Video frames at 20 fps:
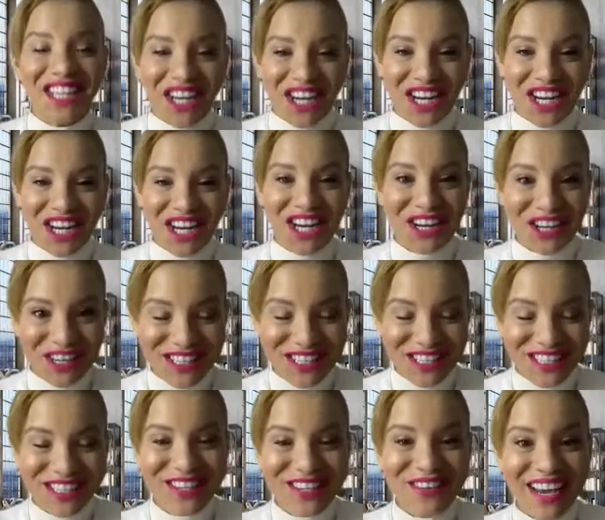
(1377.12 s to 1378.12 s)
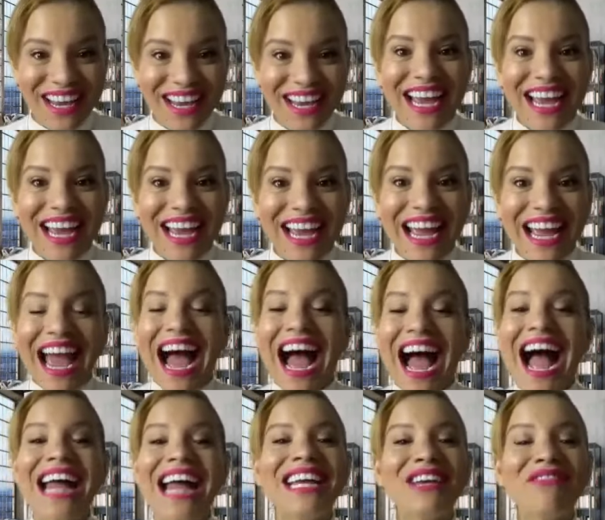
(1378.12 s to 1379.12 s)
10 years, okay?
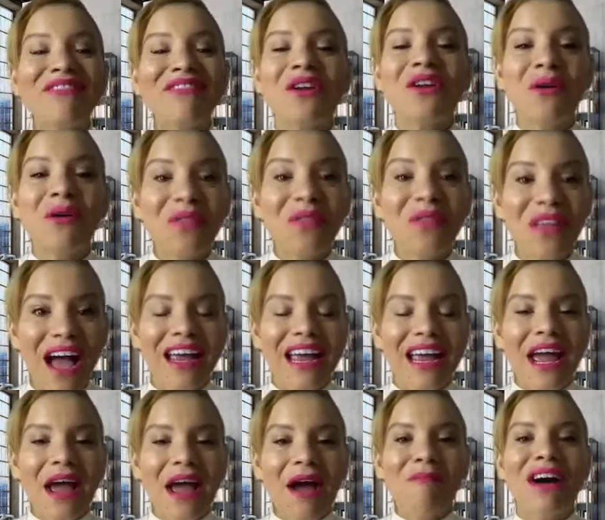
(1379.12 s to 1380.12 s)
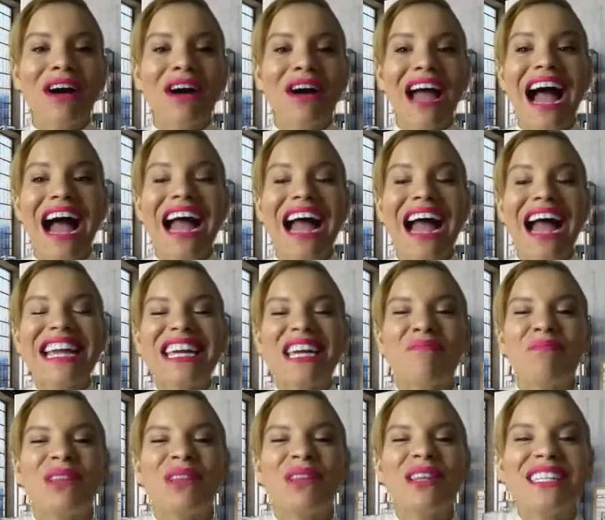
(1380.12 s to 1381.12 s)
I didn't even know that. But I kept
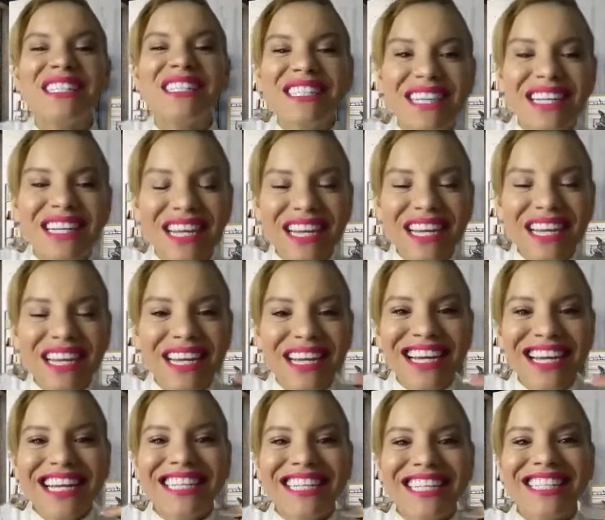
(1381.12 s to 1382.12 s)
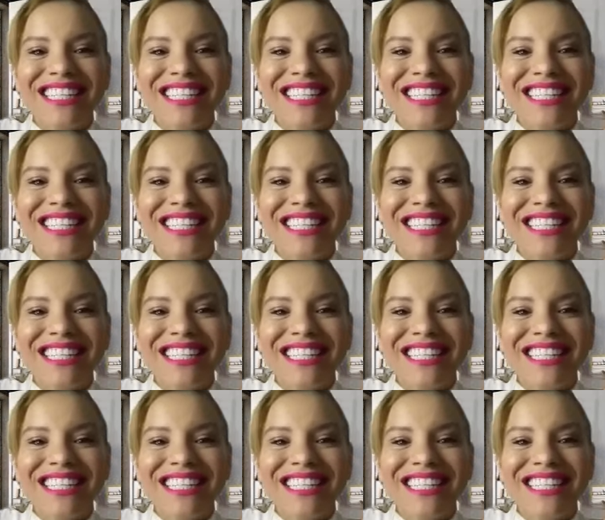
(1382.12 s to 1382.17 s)
listening